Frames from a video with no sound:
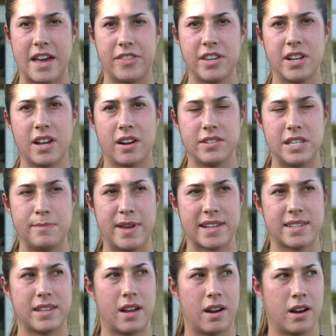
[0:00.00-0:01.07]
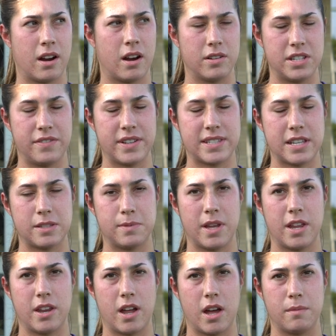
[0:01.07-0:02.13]
I think our defense has
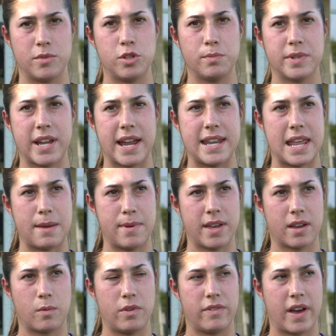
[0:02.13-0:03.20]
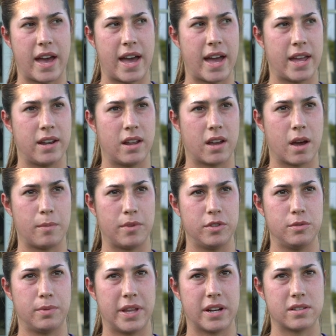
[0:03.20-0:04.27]
been super dynamic. We've had a couple of
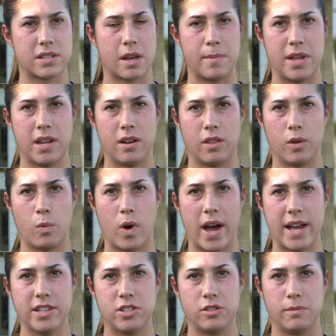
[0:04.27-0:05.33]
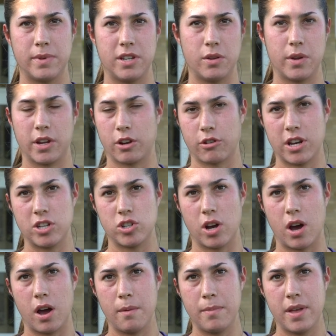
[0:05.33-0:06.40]
new players come in on the wides who have been doing a great
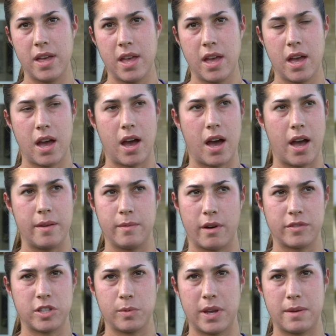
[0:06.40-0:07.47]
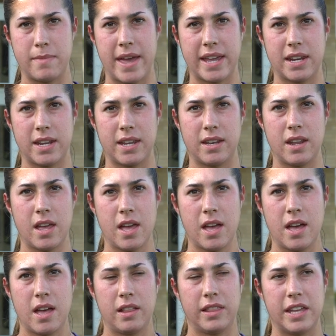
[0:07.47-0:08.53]
job, and obviously we had Megan and
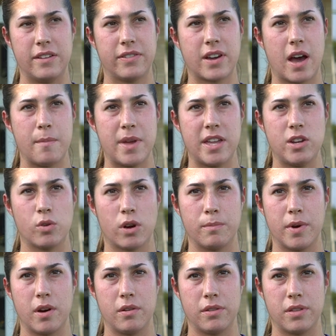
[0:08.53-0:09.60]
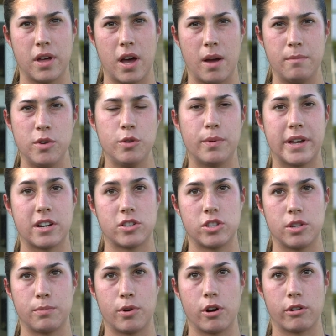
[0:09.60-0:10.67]
Liv come in, who are both new players to
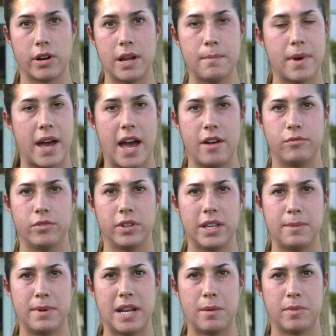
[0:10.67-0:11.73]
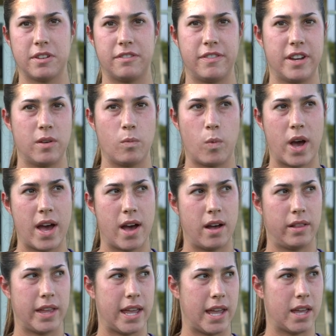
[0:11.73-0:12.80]
the program, but have really been able to fit in
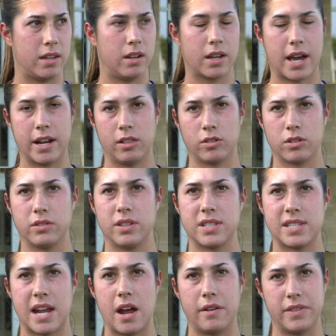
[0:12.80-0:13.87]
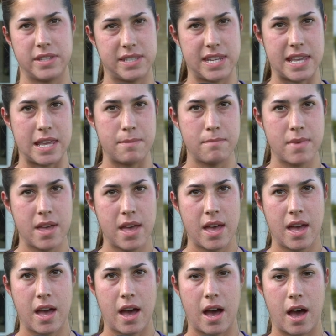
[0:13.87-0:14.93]
well and kind of learn the style of this team.
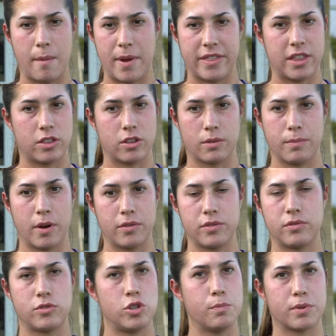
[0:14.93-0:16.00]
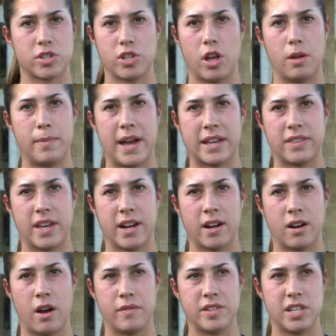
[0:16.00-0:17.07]
I think they're both super solid back there.
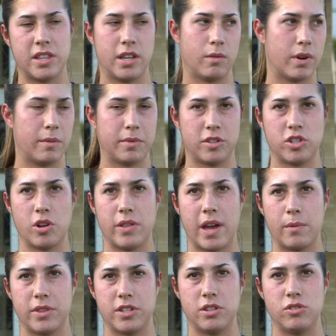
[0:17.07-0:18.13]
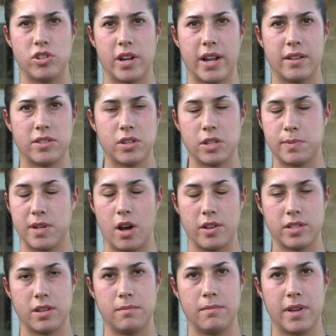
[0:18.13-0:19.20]
Obviously, they were able to show that with the 2 shutouts, so it's been
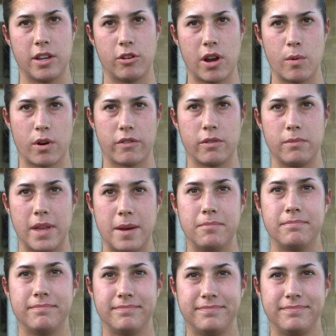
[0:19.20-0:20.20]
awesome and great work from them.